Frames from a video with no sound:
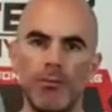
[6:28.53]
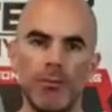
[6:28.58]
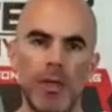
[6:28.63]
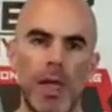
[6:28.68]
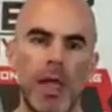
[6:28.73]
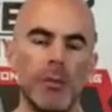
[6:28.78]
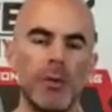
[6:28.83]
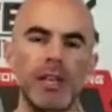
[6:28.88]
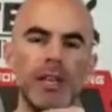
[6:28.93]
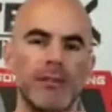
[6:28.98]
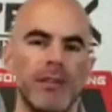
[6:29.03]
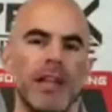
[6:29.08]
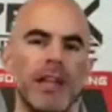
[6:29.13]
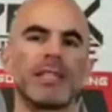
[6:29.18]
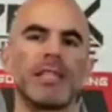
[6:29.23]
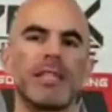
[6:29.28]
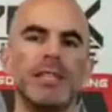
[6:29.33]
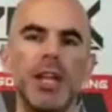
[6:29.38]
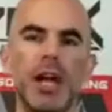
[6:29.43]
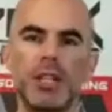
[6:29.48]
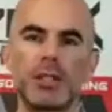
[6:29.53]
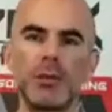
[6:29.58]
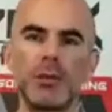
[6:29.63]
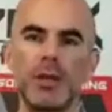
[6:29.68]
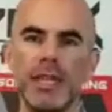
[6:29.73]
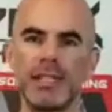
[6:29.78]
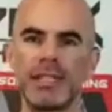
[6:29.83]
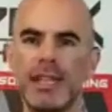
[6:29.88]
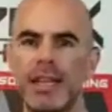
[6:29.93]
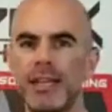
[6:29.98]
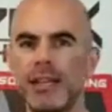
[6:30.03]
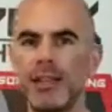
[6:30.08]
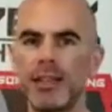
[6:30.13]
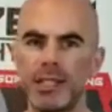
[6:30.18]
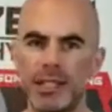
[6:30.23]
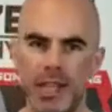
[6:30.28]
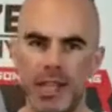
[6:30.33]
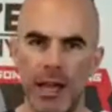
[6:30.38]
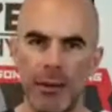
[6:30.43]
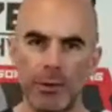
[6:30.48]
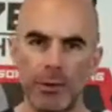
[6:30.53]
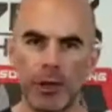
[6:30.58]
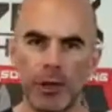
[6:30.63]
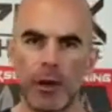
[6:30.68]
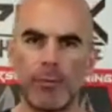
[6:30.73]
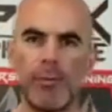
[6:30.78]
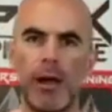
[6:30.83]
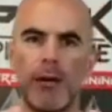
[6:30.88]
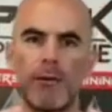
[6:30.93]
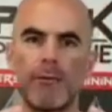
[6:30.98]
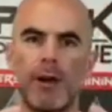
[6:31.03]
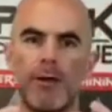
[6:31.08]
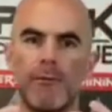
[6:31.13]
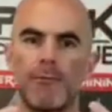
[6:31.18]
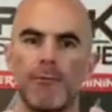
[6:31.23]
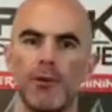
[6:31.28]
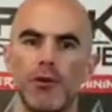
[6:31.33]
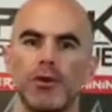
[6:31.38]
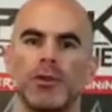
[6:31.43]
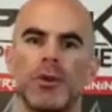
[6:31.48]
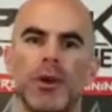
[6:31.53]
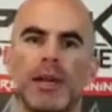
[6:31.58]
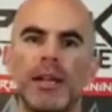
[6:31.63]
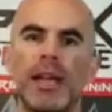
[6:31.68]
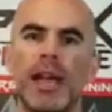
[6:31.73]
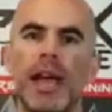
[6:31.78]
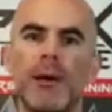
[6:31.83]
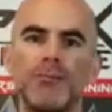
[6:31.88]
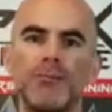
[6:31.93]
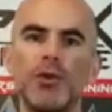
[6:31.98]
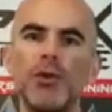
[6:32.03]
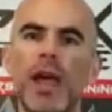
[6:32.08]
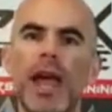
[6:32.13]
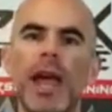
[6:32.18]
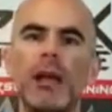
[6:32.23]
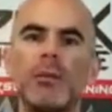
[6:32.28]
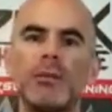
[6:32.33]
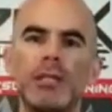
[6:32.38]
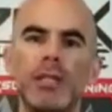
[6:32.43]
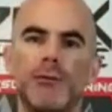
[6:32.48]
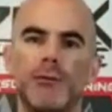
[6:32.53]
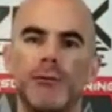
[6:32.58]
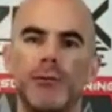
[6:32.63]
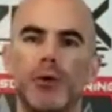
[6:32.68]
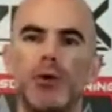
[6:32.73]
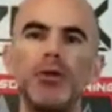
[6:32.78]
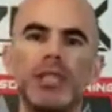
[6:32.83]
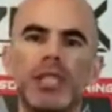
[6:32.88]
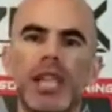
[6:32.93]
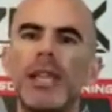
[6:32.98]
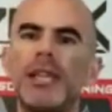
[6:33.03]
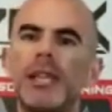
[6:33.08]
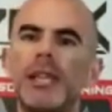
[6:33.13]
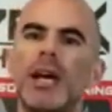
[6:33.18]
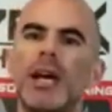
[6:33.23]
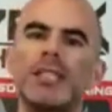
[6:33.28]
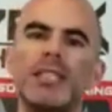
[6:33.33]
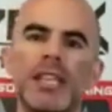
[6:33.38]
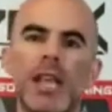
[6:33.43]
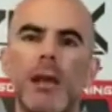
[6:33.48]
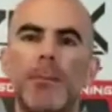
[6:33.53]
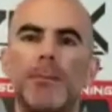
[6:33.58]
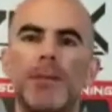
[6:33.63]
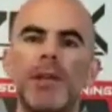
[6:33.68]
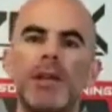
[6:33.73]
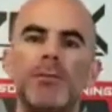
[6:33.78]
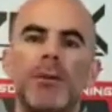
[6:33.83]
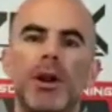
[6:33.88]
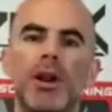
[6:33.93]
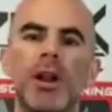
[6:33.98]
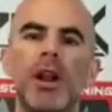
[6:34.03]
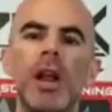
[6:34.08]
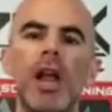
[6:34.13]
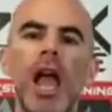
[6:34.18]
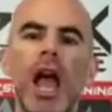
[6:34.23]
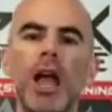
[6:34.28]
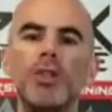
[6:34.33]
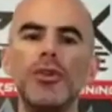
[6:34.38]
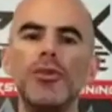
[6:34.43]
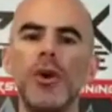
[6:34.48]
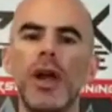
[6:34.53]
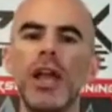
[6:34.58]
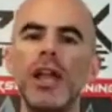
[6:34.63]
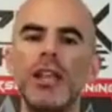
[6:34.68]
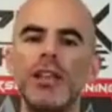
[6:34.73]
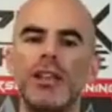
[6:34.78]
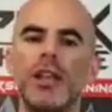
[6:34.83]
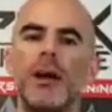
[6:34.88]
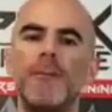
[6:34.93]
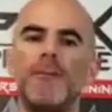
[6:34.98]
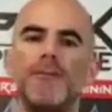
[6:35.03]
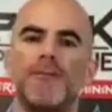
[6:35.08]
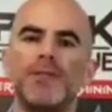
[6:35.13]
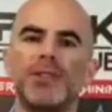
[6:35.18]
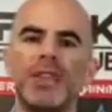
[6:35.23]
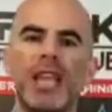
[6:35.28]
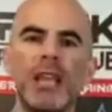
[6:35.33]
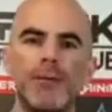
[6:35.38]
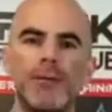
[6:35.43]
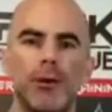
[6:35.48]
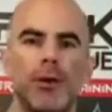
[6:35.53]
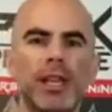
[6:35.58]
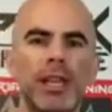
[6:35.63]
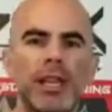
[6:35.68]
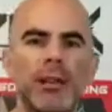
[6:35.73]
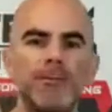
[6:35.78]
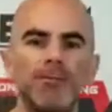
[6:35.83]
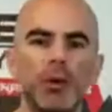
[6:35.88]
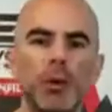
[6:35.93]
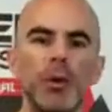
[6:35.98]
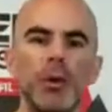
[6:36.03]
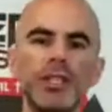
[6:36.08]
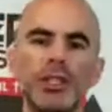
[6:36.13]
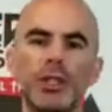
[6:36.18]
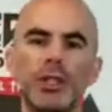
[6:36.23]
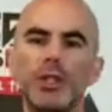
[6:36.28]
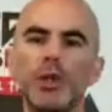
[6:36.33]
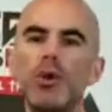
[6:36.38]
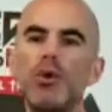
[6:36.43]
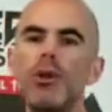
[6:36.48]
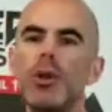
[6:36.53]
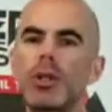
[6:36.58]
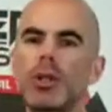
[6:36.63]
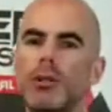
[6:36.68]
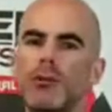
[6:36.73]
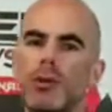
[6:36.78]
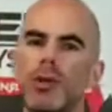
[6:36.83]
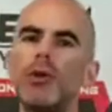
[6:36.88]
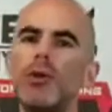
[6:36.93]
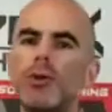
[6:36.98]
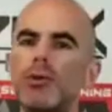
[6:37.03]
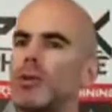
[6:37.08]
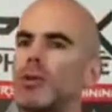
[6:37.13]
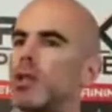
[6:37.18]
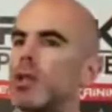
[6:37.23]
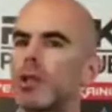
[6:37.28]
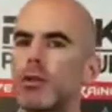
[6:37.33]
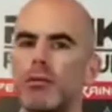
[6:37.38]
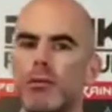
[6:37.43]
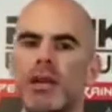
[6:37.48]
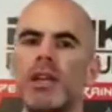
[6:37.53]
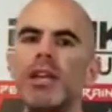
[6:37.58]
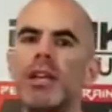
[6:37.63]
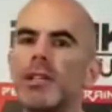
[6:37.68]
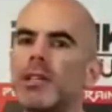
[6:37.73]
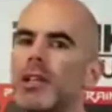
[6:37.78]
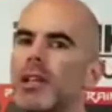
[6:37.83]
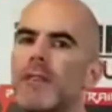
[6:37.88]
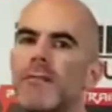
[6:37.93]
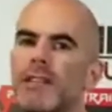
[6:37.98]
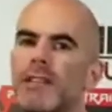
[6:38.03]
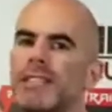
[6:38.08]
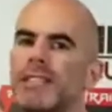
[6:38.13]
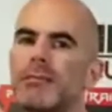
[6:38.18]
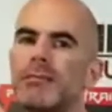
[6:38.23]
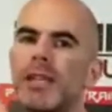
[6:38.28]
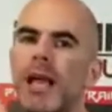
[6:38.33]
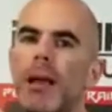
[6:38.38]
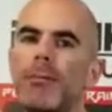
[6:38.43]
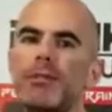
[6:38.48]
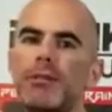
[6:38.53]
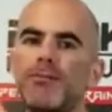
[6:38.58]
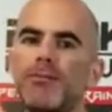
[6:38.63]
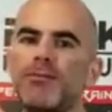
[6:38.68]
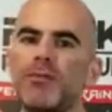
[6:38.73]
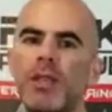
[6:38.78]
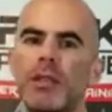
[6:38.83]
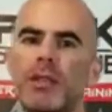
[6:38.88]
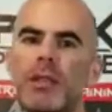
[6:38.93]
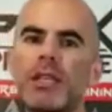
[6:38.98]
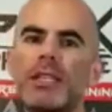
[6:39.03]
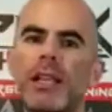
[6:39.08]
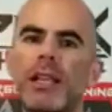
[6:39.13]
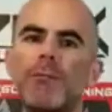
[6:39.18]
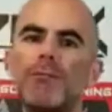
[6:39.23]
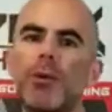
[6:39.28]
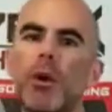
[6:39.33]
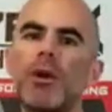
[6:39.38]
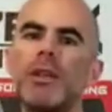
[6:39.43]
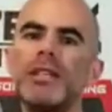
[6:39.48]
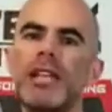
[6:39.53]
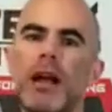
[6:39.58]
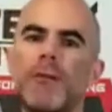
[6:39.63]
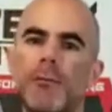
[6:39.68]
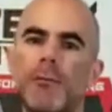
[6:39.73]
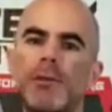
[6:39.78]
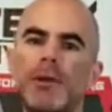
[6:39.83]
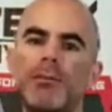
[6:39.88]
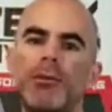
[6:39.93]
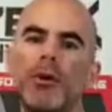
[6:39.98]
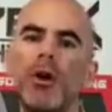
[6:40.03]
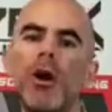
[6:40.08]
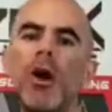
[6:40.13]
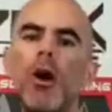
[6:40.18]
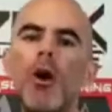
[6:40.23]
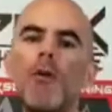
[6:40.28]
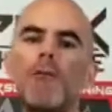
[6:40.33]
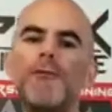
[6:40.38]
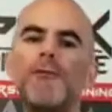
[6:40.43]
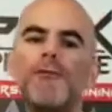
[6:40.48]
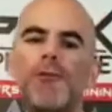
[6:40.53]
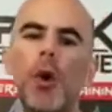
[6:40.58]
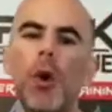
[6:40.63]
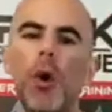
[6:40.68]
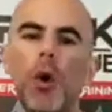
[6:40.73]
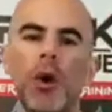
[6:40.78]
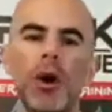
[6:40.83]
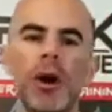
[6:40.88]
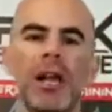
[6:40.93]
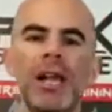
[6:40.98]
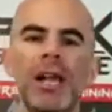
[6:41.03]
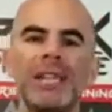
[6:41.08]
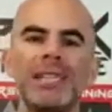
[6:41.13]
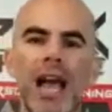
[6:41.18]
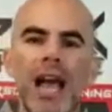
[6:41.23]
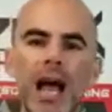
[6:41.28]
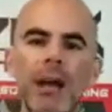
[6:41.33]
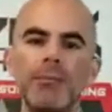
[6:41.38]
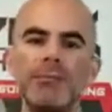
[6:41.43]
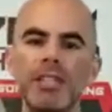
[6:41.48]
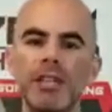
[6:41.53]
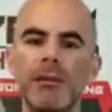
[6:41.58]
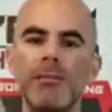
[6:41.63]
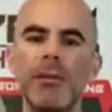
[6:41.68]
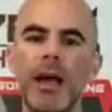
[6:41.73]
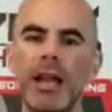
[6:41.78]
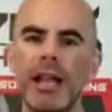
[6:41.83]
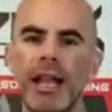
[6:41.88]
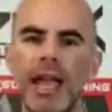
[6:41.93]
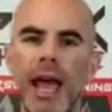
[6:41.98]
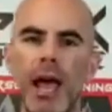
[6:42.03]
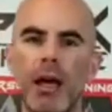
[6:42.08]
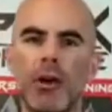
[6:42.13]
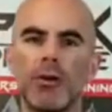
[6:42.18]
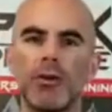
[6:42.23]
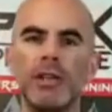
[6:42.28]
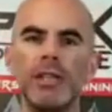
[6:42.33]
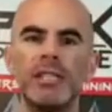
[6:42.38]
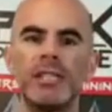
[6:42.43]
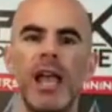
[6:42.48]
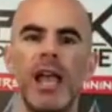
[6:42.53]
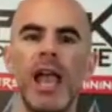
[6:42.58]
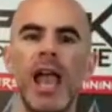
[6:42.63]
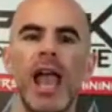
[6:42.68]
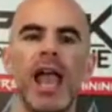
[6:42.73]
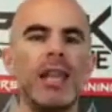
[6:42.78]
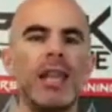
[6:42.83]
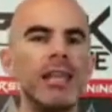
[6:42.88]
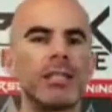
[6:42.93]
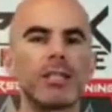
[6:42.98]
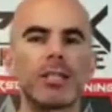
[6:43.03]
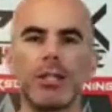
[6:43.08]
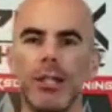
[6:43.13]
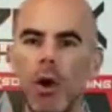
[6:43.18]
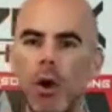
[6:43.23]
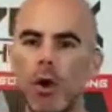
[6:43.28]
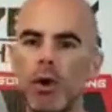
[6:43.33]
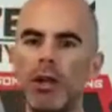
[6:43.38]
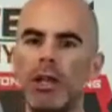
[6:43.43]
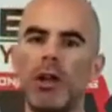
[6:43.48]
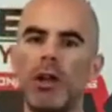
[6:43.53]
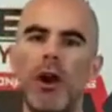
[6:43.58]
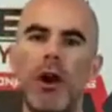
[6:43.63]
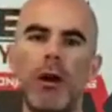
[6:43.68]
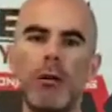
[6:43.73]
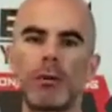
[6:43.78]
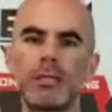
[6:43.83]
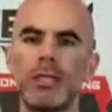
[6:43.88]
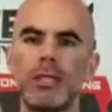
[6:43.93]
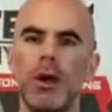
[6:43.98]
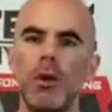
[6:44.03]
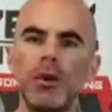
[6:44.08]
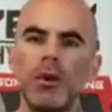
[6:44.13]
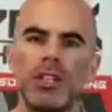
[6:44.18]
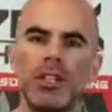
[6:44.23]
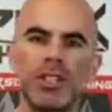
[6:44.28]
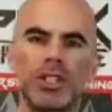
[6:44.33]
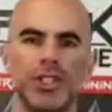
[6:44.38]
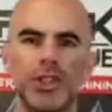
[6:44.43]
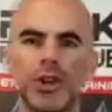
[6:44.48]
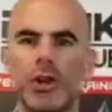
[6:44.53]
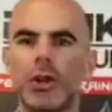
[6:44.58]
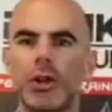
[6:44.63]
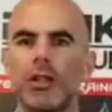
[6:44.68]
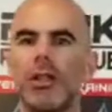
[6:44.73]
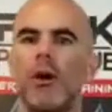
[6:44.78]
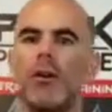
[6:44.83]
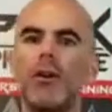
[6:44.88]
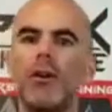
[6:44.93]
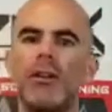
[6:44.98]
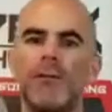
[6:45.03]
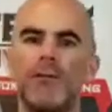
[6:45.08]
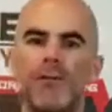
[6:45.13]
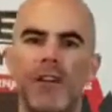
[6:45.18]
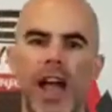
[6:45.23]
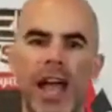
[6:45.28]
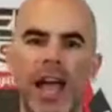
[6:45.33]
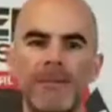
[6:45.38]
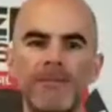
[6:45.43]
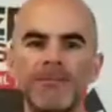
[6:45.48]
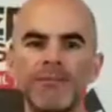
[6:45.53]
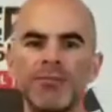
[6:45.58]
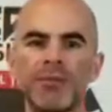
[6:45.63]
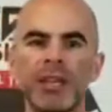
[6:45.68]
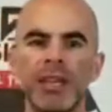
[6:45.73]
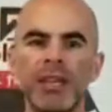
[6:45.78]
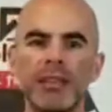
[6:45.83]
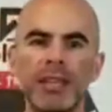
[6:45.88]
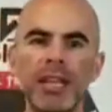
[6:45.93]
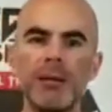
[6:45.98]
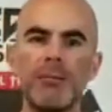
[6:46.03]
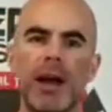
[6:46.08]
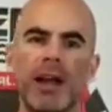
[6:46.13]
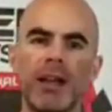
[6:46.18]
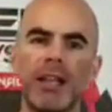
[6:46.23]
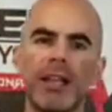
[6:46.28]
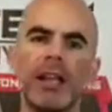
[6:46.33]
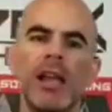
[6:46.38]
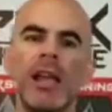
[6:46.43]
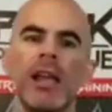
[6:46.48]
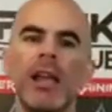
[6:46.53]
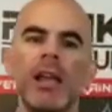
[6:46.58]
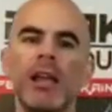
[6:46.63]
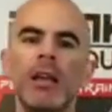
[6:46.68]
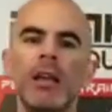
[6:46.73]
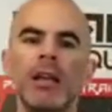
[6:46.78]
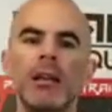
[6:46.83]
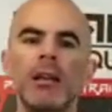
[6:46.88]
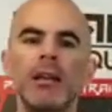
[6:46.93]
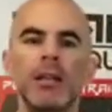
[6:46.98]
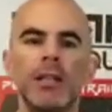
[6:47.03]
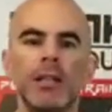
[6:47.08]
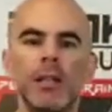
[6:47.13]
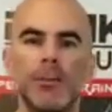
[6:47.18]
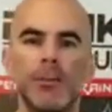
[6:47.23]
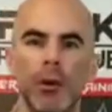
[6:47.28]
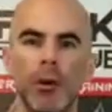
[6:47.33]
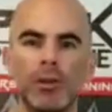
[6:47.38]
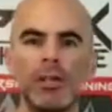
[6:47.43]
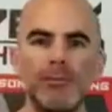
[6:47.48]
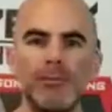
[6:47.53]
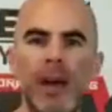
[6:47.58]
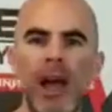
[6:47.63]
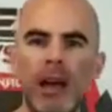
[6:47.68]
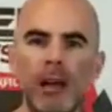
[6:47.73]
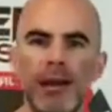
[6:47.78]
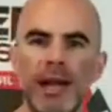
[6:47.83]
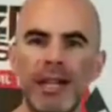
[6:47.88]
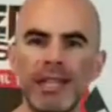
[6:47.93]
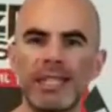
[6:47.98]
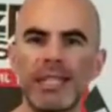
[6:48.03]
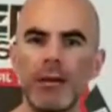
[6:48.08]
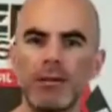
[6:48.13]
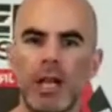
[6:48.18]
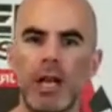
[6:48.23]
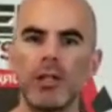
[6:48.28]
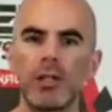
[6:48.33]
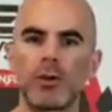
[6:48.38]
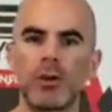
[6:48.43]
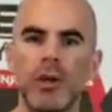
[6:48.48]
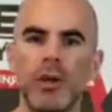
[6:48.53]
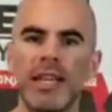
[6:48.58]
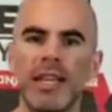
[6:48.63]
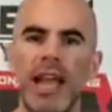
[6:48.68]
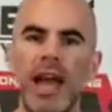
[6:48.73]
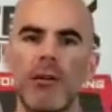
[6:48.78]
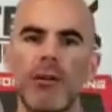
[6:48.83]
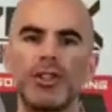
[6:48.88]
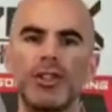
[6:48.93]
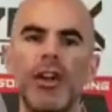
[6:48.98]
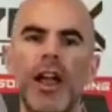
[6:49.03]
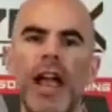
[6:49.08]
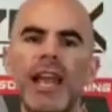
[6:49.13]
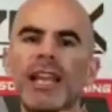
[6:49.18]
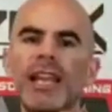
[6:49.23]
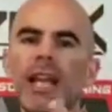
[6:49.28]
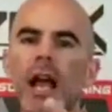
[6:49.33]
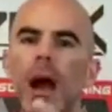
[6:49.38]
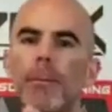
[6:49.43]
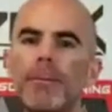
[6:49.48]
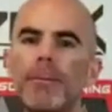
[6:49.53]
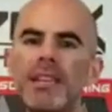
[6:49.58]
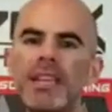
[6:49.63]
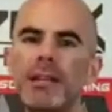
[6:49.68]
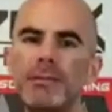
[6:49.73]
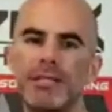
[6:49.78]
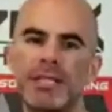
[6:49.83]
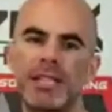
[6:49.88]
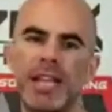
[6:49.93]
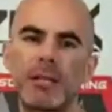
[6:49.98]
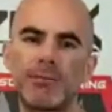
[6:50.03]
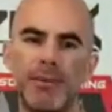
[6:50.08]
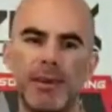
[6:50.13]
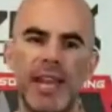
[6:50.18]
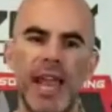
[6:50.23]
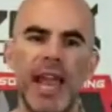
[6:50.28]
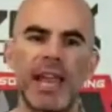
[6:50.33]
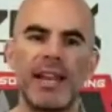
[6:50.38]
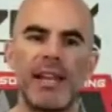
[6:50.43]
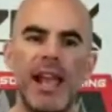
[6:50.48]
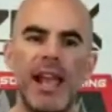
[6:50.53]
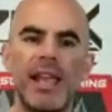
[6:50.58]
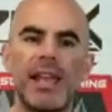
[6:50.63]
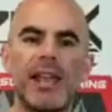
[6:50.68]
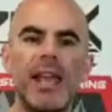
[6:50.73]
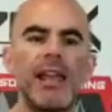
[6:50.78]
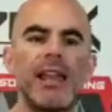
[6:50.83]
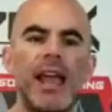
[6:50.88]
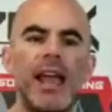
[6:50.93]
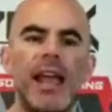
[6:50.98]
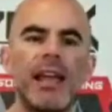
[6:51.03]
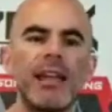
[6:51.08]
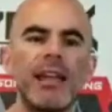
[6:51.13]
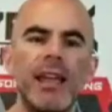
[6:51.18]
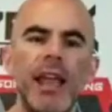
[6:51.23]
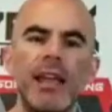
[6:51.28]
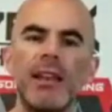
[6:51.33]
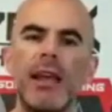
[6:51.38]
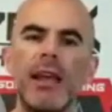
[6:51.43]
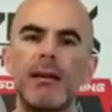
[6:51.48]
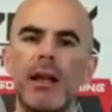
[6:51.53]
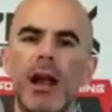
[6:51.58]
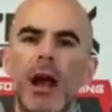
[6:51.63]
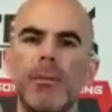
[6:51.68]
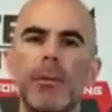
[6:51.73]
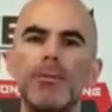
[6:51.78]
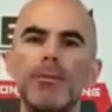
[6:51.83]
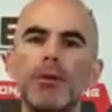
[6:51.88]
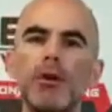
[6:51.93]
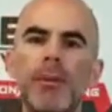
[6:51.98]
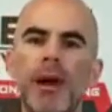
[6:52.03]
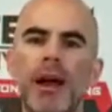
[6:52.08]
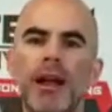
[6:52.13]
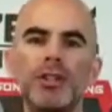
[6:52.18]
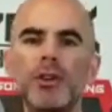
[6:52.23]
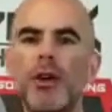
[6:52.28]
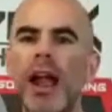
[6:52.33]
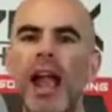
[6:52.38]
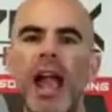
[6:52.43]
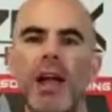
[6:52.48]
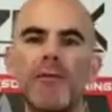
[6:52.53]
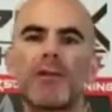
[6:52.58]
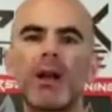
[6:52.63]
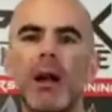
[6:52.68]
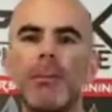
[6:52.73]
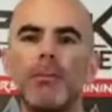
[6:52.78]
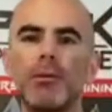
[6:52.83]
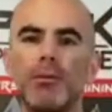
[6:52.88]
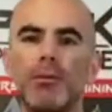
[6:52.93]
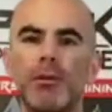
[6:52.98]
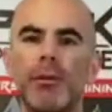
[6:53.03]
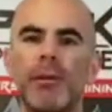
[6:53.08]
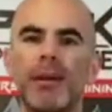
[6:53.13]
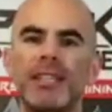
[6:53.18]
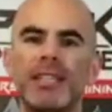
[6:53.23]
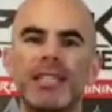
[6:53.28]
And we didn't even get to nuts. We'll get to that another time. We're talking about right fruits right now. You add it with these fruits and nuts and peanut butter, and you end up flavoring it with two to two to three to even sometimes the things I've broken down for people four times the amount of calories, and it's loaded in carbs, loaded in sugar, loaded in fat. Think about it. The protein powder by itself is one hundred twenty calories. You're adding a medium-sized banana and, and, a, and a cup of blueberries or a half a cup of blueberries.